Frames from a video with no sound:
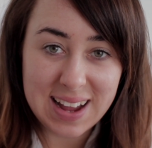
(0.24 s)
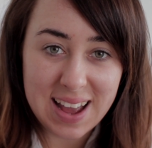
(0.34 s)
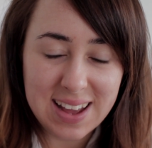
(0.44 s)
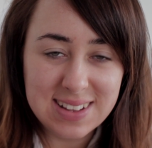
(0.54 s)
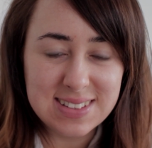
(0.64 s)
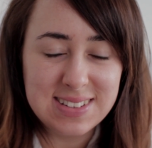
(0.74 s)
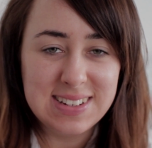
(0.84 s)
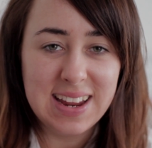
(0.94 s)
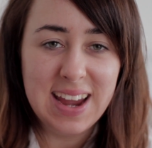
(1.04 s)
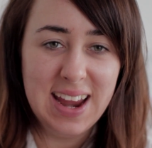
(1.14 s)
Hi guys!
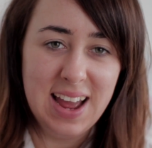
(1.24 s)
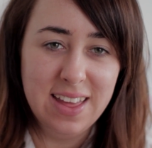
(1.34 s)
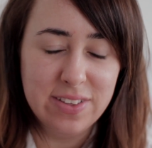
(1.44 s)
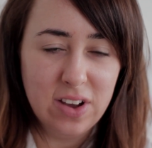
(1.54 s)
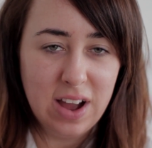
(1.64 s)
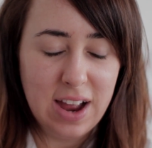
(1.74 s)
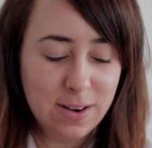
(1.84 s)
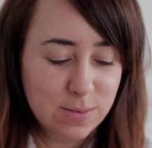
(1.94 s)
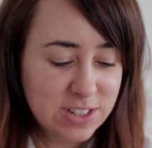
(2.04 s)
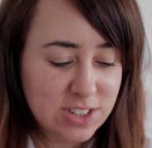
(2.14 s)
Today I thought
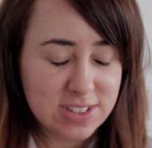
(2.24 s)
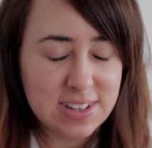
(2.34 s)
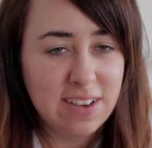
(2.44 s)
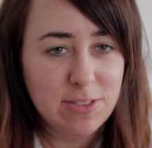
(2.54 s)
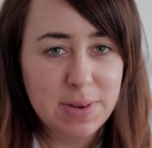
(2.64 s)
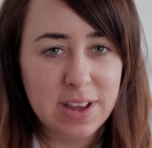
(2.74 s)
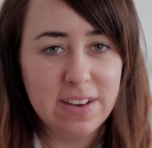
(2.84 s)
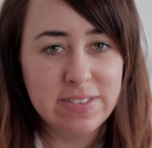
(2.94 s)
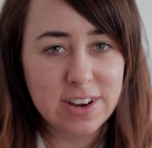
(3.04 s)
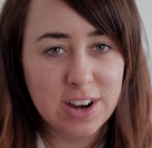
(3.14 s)
I would just have a bit
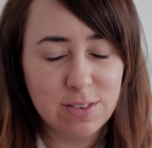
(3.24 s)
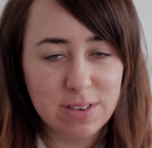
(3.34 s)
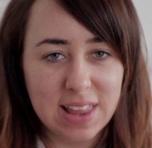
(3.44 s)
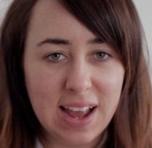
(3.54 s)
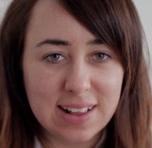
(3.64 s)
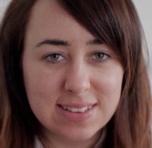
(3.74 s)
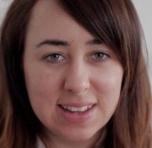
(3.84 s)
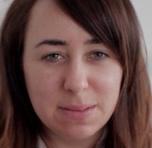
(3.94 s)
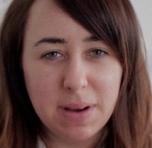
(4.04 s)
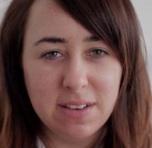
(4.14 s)
of a relaxed
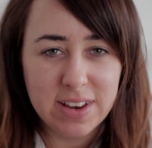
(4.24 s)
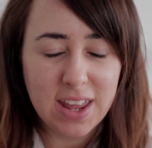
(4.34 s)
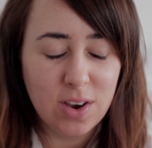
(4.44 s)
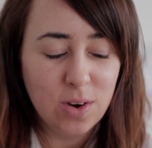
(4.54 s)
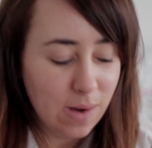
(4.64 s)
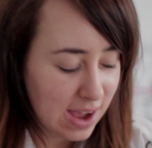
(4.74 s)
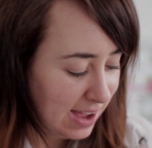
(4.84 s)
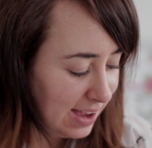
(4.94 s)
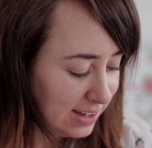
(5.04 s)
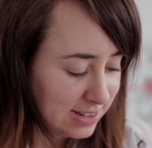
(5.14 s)
laid back video
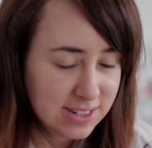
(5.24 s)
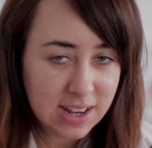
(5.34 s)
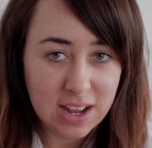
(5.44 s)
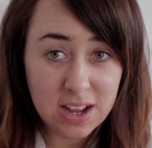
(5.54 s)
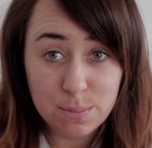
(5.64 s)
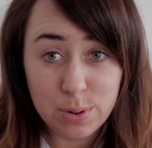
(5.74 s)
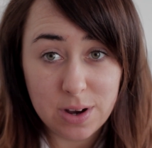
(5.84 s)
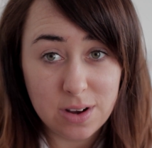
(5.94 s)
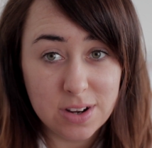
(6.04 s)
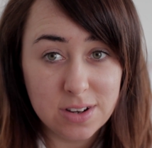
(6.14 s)
and put
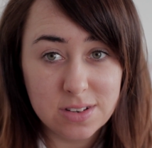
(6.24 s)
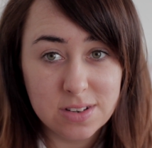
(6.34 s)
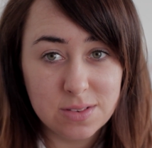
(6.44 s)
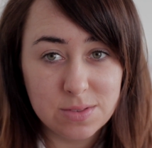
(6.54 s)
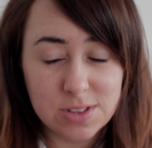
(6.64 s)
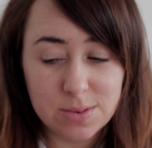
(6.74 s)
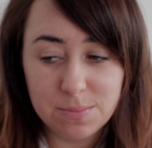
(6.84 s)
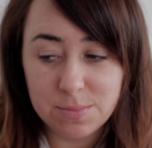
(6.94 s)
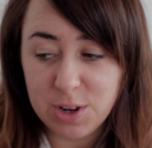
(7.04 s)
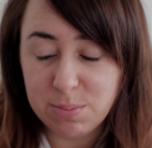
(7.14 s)
on
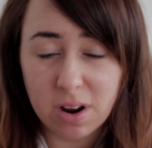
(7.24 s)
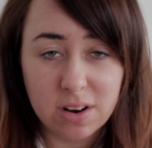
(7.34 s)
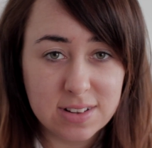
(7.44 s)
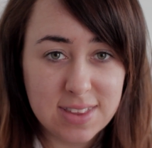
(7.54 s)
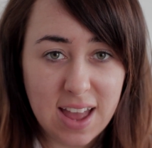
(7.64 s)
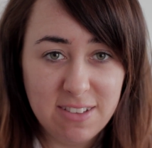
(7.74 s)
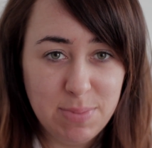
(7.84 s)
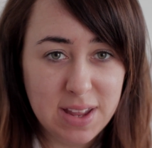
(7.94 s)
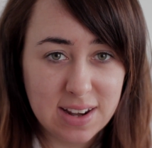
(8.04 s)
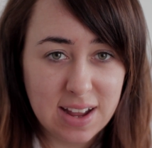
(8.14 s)
some new products that I've
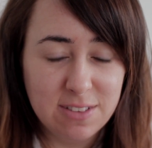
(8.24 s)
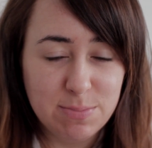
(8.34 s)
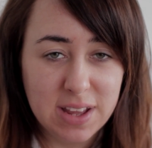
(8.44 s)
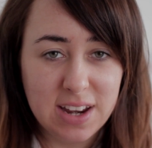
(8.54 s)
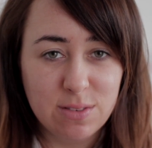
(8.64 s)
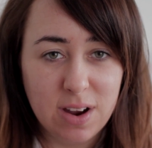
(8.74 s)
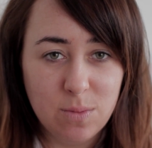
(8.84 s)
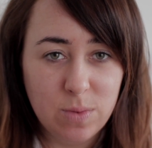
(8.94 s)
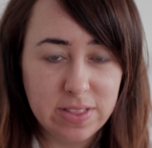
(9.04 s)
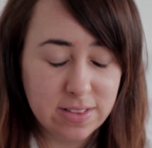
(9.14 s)
been kind of playing
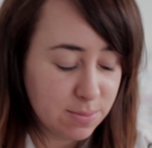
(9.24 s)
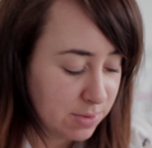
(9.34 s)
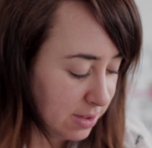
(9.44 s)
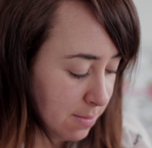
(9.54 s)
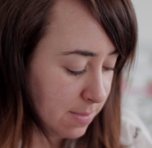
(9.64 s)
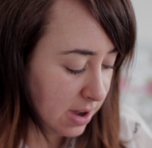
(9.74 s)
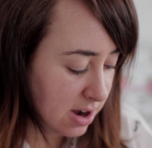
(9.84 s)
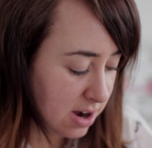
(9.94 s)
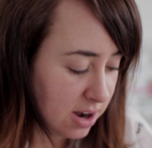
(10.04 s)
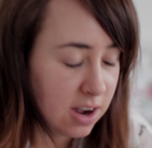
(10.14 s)
around with, and some of them
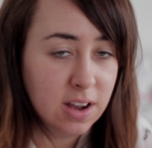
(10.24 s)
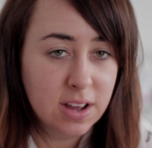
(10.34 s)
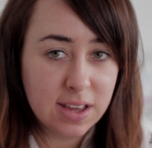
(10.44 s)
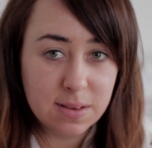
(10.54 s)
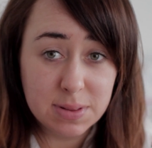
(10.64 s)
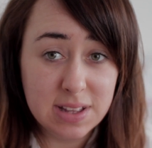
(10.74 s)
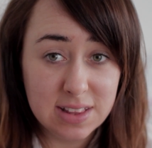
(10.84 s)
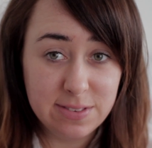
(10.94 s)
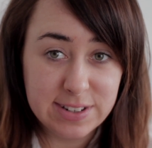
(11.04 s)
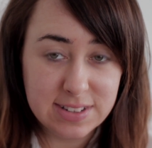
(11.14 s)
are
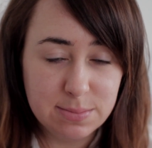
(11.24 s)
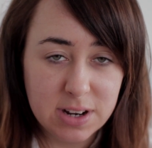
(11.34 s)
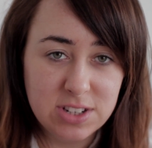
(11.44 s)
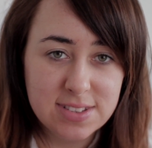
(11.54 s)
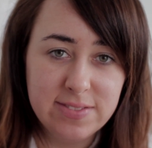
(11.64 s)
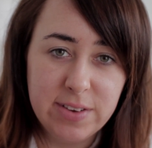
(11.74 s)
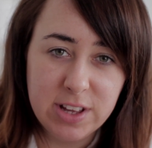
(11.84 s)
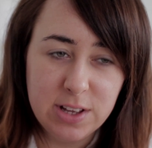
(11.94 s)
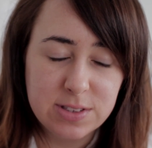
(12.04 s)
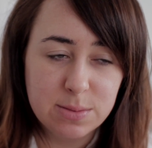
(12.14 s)
completely first impressions. I've never
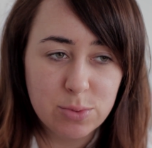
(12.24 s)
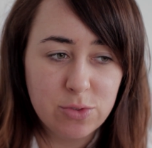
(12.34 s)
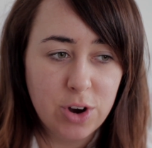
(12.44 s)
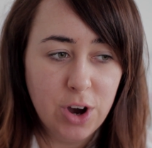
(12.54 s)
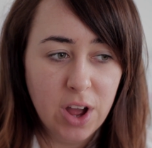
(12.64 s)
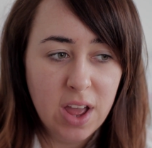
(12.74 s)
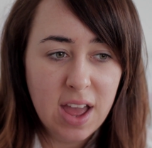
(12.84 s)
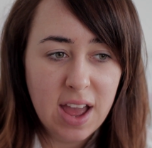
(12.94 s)
used them before.